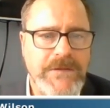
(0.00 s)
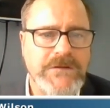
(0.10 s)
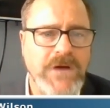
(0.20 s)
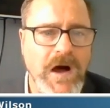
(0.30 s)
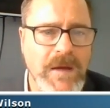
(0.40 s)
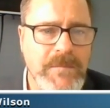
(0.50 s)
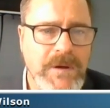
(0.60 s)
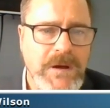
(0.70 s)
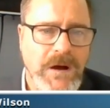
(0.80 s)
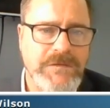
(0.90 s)
at the
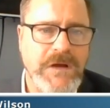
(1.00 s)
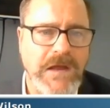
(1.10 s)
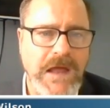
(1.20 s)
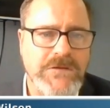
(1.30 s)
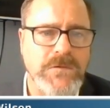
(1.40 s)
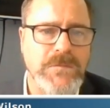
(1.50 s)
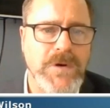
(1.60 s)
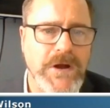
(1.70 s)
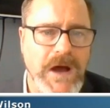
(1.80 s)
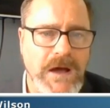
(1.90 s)
time of collateral
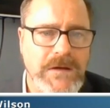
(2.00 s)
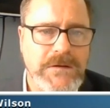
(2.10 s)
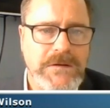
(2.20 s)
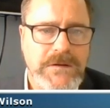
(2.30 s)
murder,